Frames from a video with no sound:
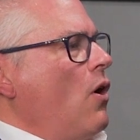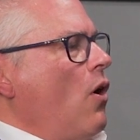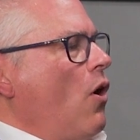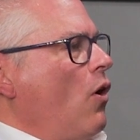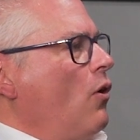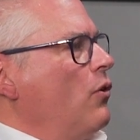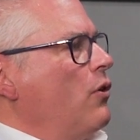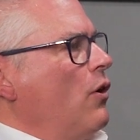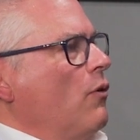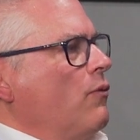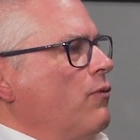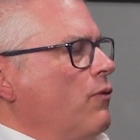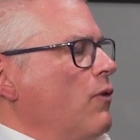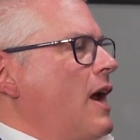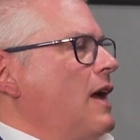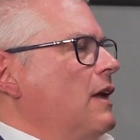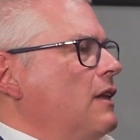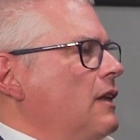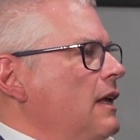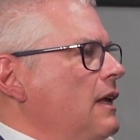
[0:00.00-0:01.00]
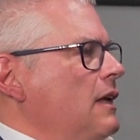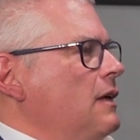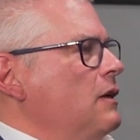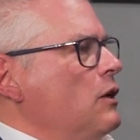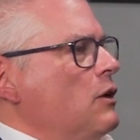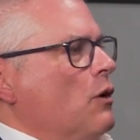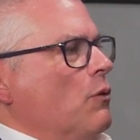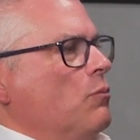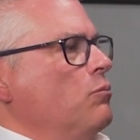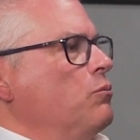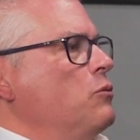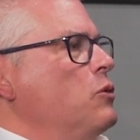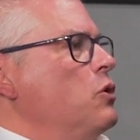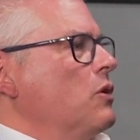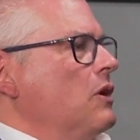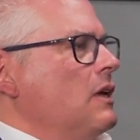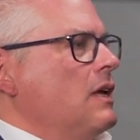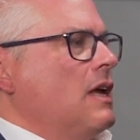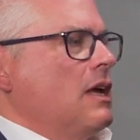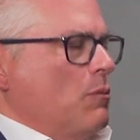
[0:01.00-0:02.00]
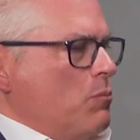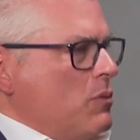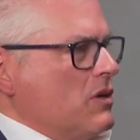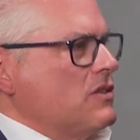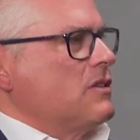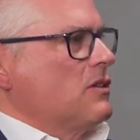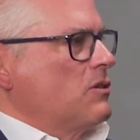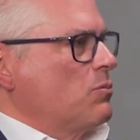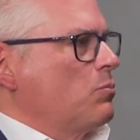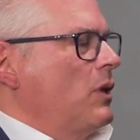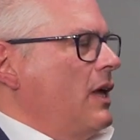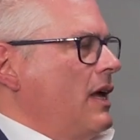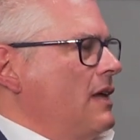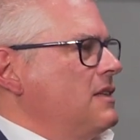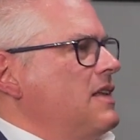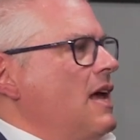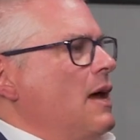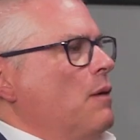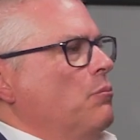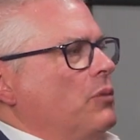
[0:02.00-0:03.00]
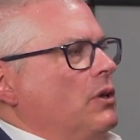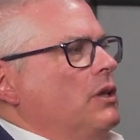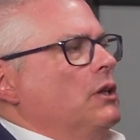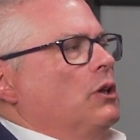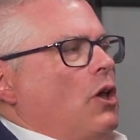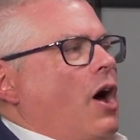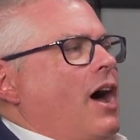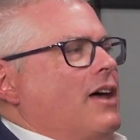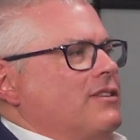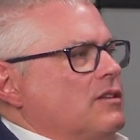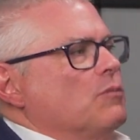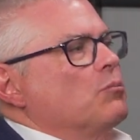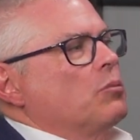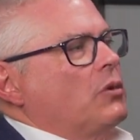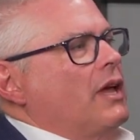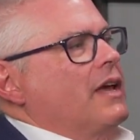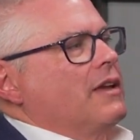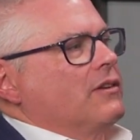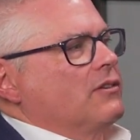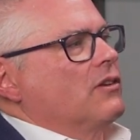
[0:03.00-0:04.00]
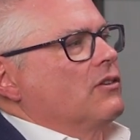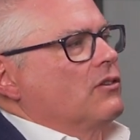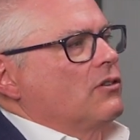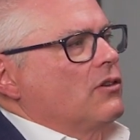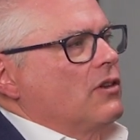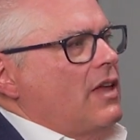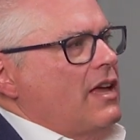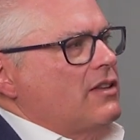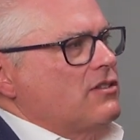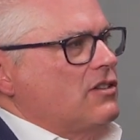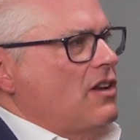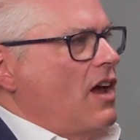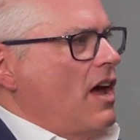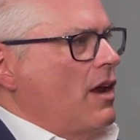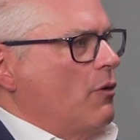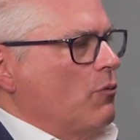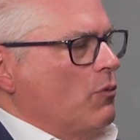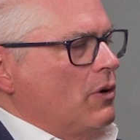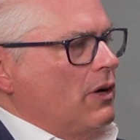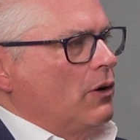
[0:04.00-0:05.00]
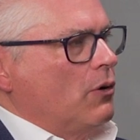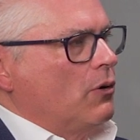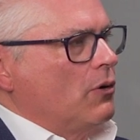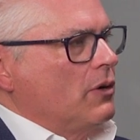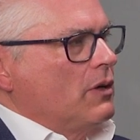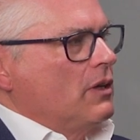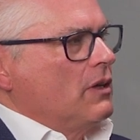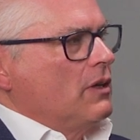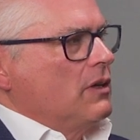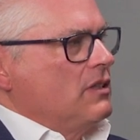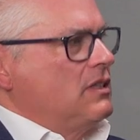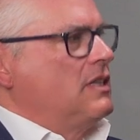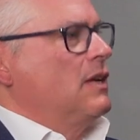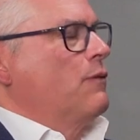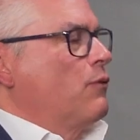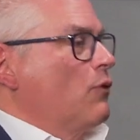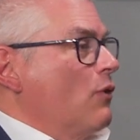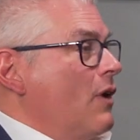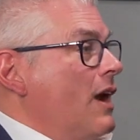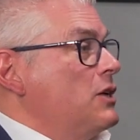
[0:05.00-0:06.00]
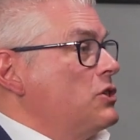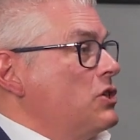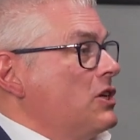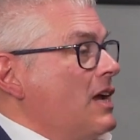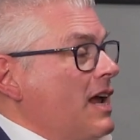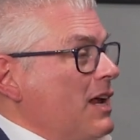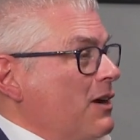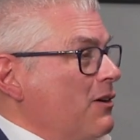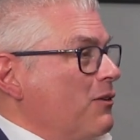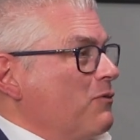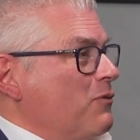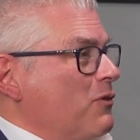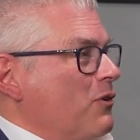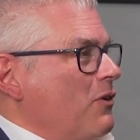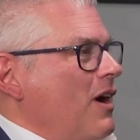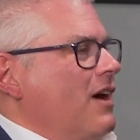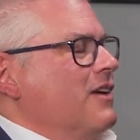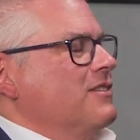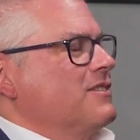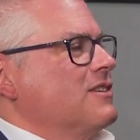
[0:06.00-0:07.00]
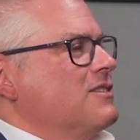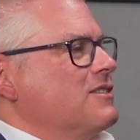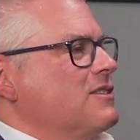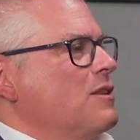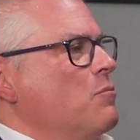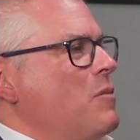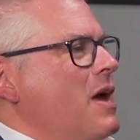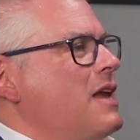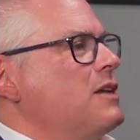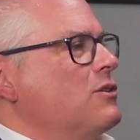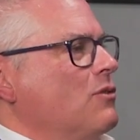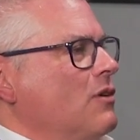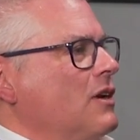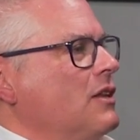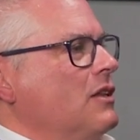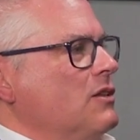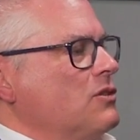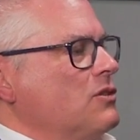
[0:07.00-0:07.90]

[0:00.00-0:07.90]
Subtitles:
Although, frankly, you can get a business plan template lots of places. So that's not a real differentiator for us. It's the mentoring